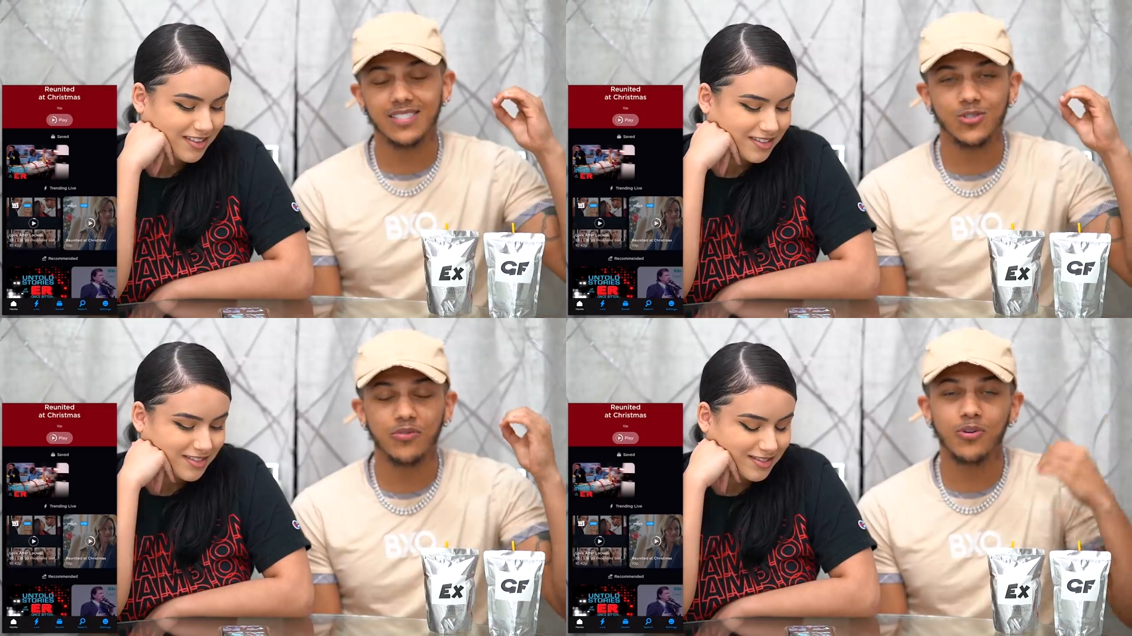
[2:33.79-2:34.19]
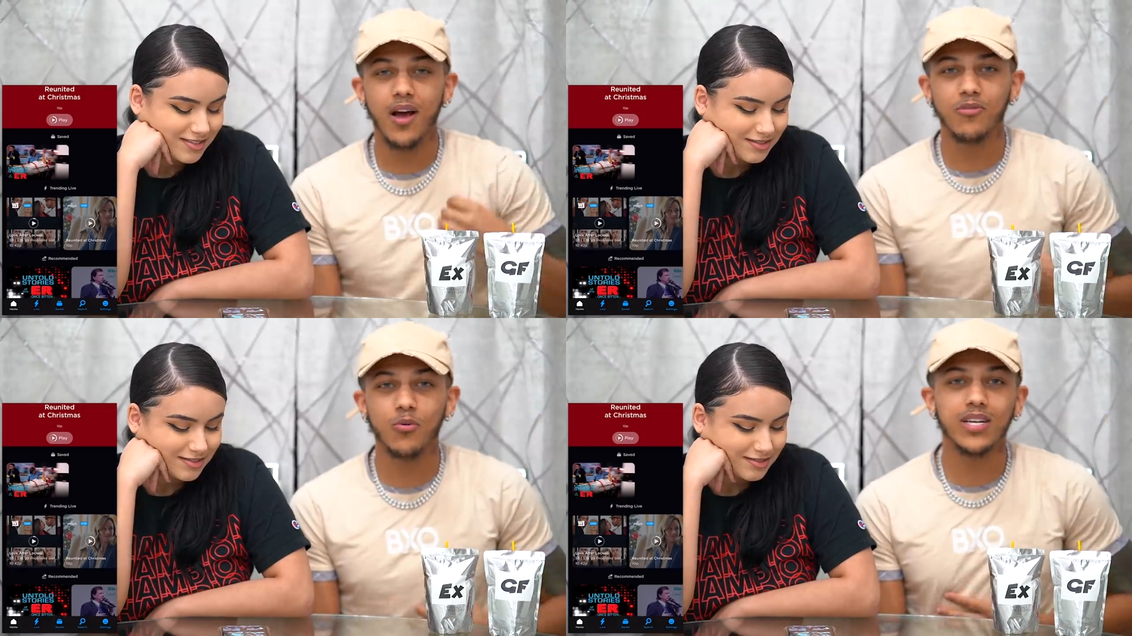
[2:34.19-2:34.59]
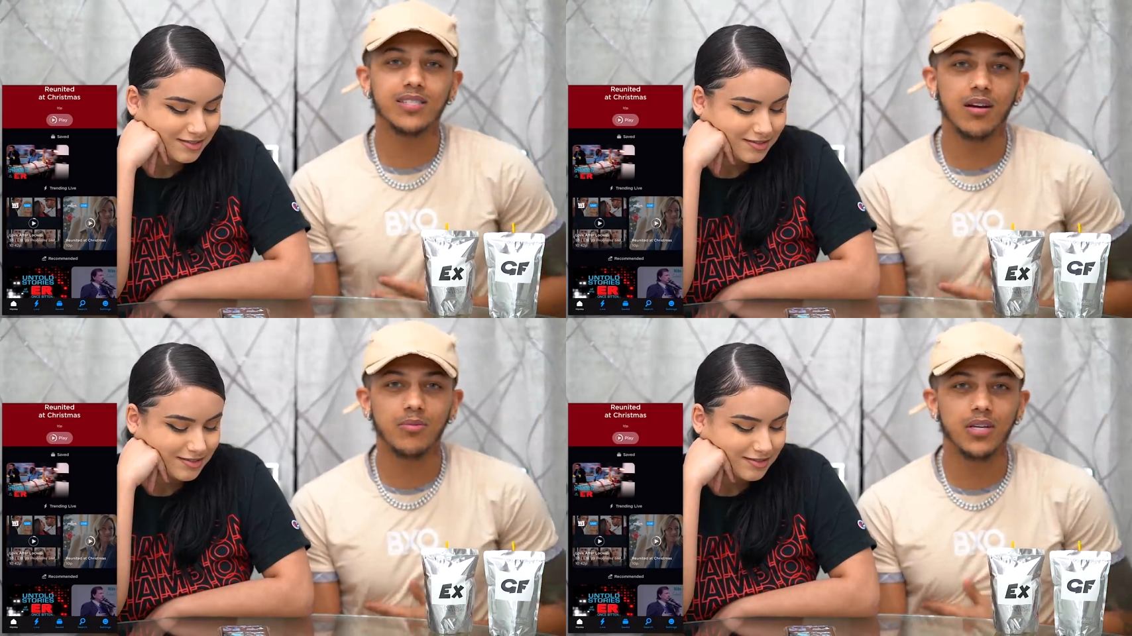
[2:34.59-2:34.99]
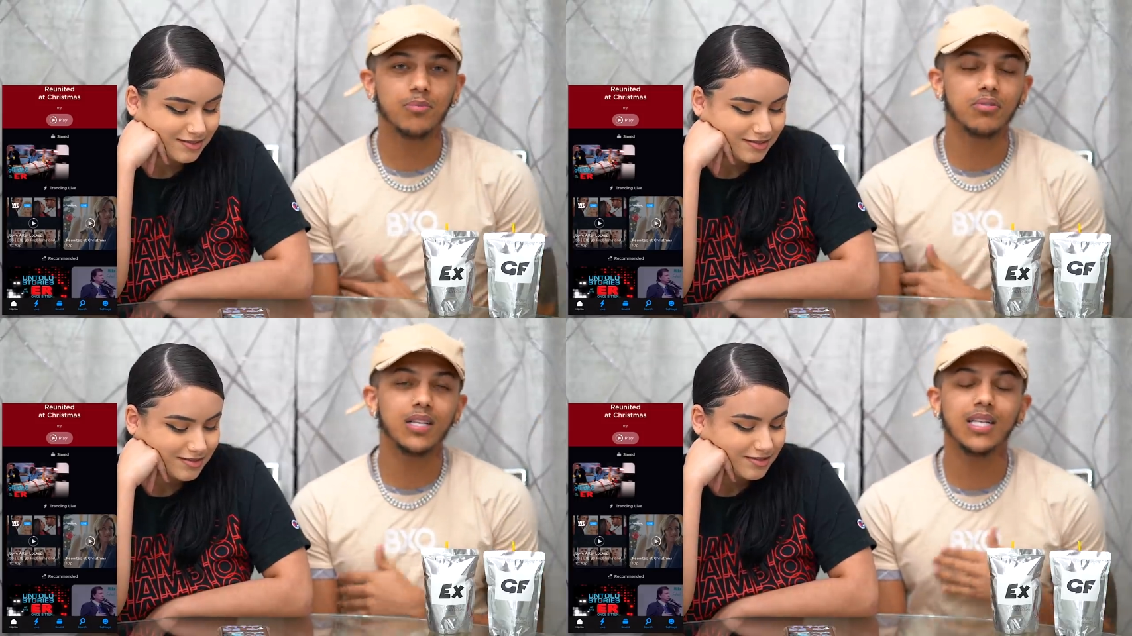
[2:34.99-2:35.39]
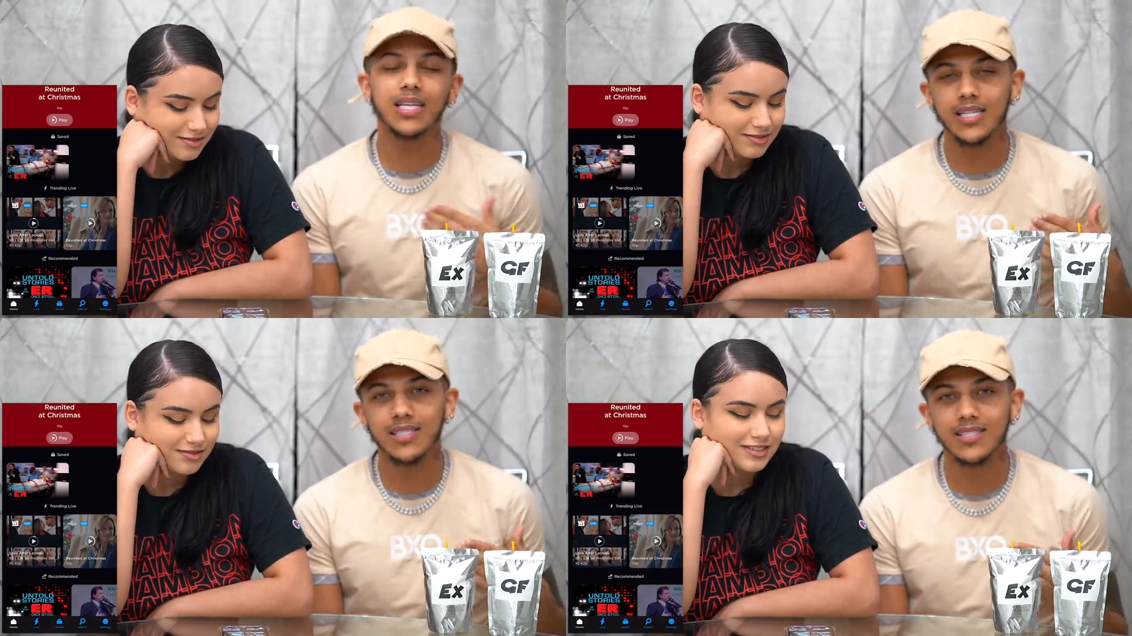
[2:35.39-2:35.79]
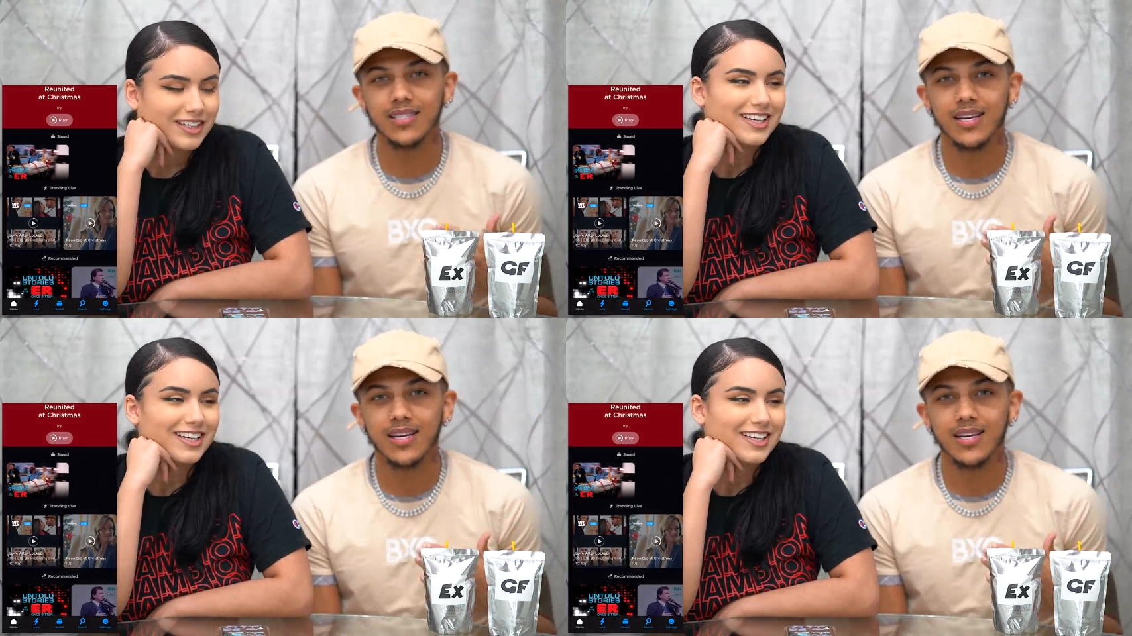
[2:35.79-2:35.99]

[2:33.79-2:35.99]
Speaker 1: So if you have a weak stomach, please